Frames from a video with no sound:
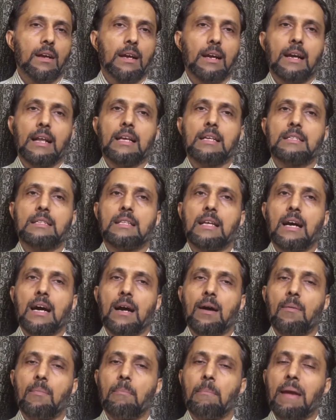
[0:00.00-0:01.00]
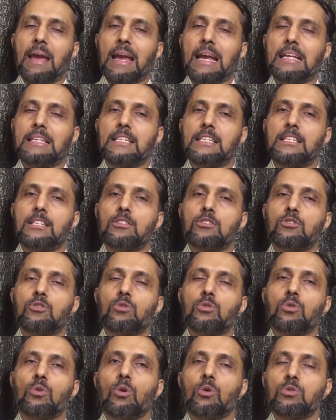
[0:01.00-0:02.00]
It is the major
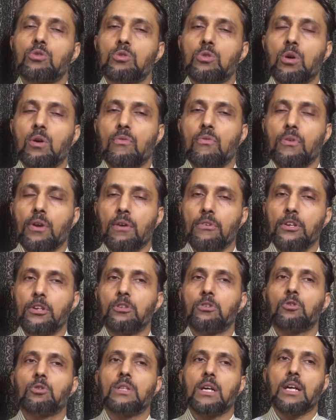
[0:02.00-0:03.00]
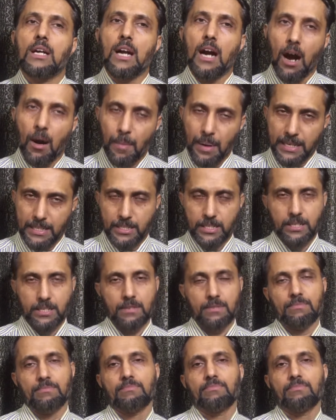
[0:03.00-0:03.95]
source of revenue to the government.